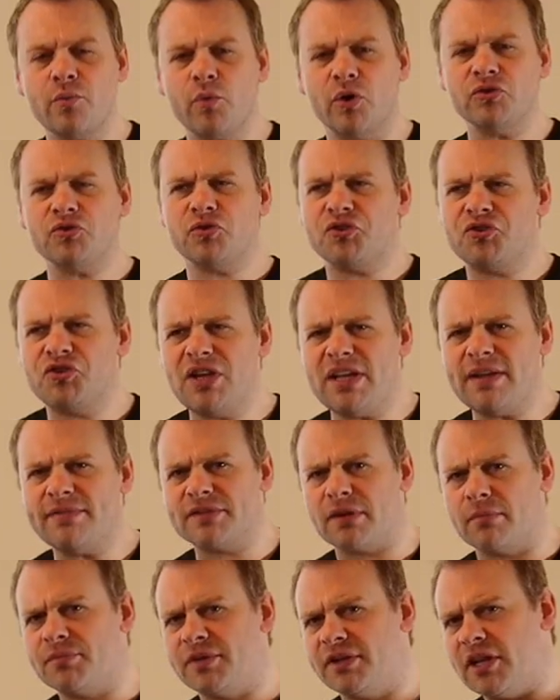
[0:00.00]
Are they wanting to
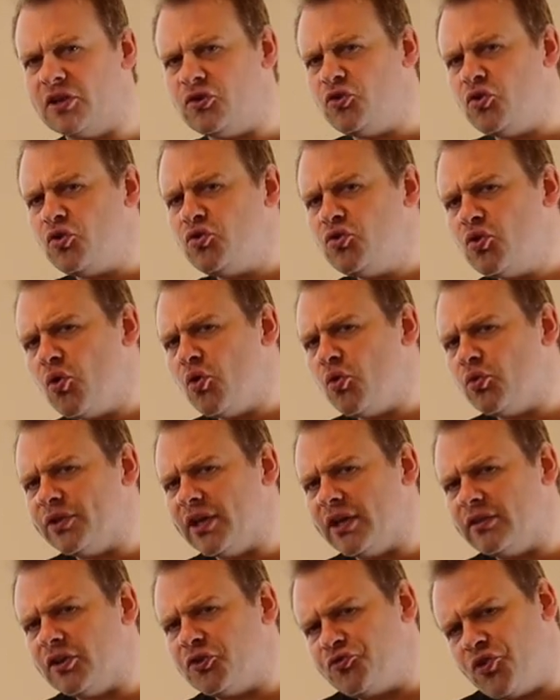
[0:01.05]
achieve something that you know
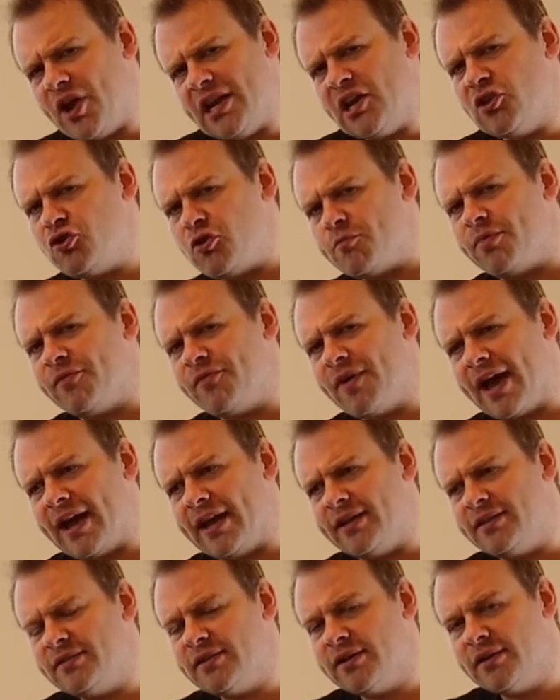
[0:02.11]
that the training you
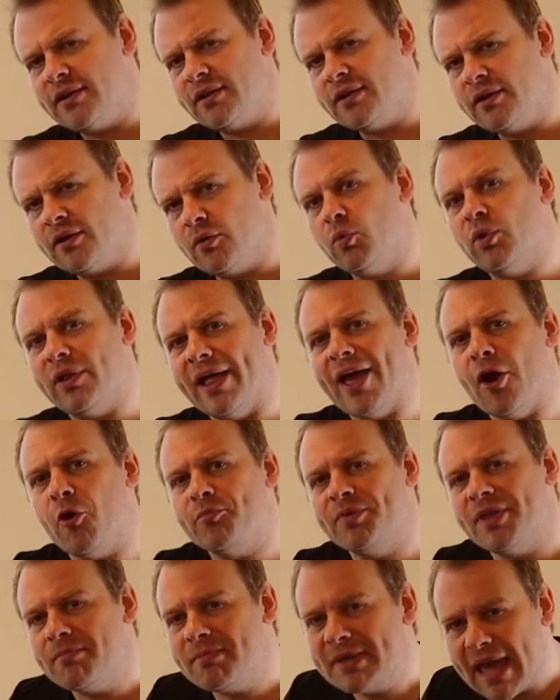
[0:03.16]
provide will
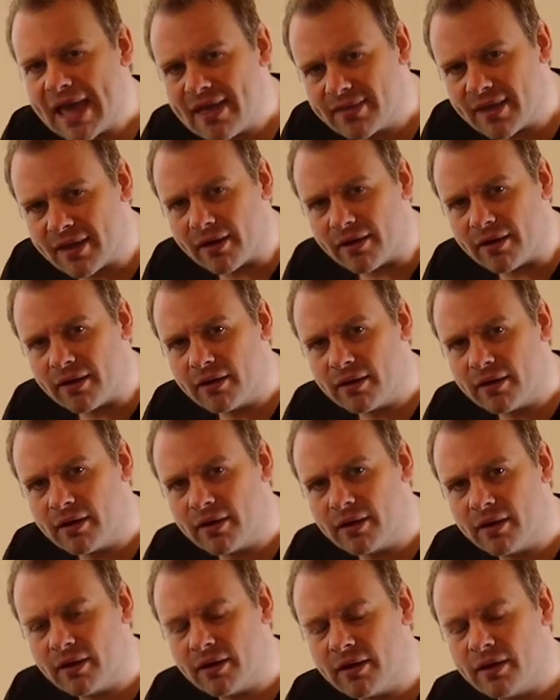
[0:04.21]
help them get there?
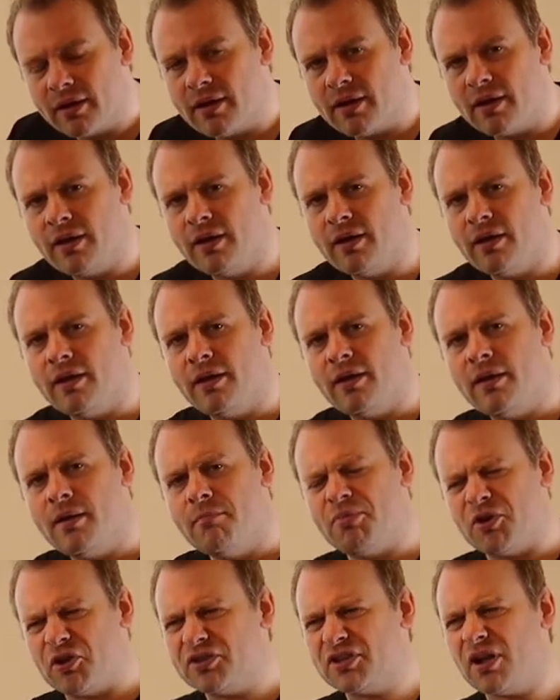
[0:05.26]

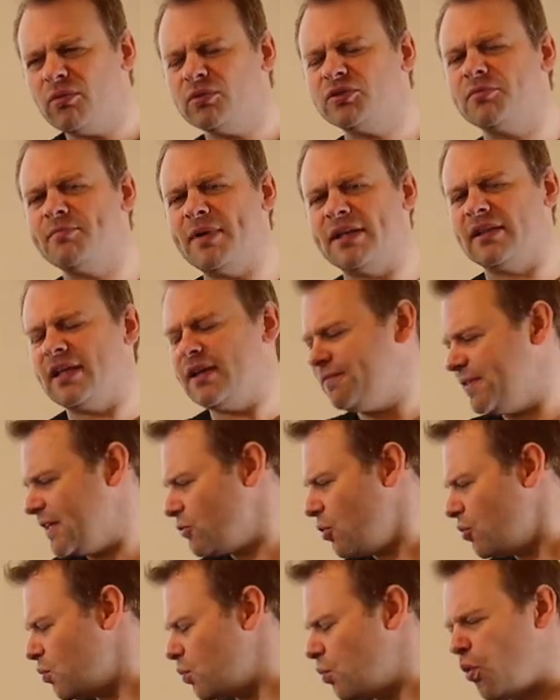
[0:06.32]
Because ultimately, if they
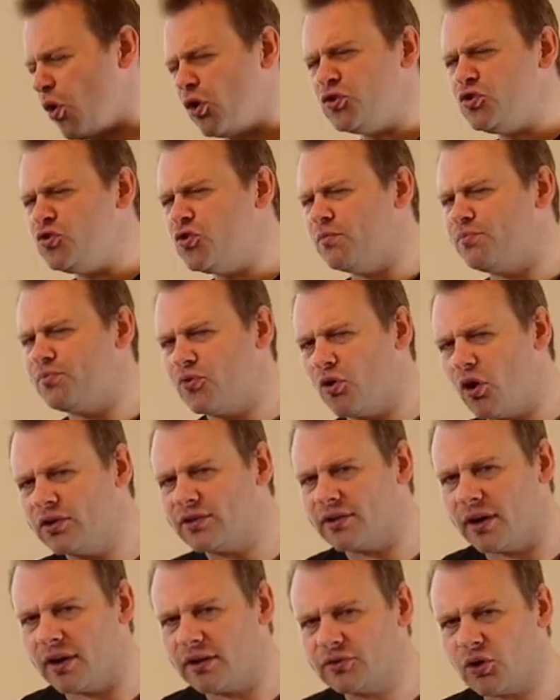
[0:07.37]
don't want your
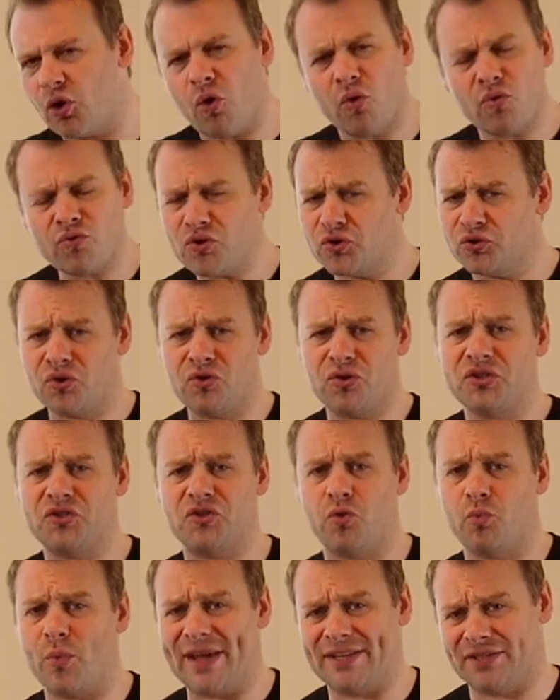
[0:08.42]
product, all you're doing
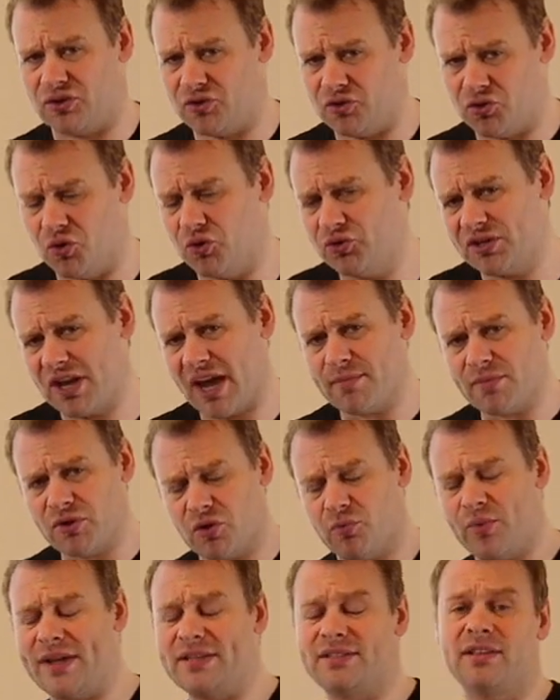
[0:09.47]
is you're wasting your time and
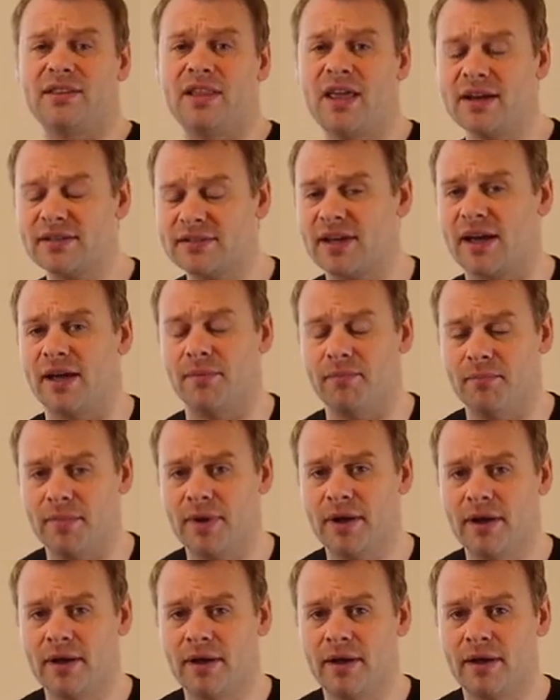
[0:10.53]
you're wasting their time.
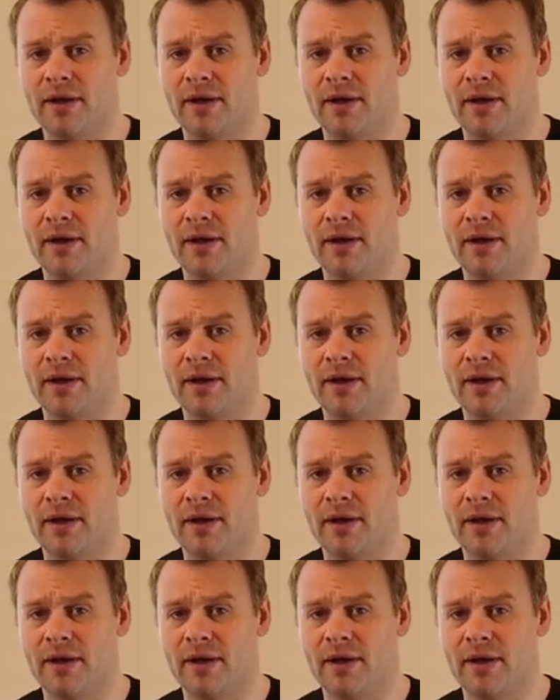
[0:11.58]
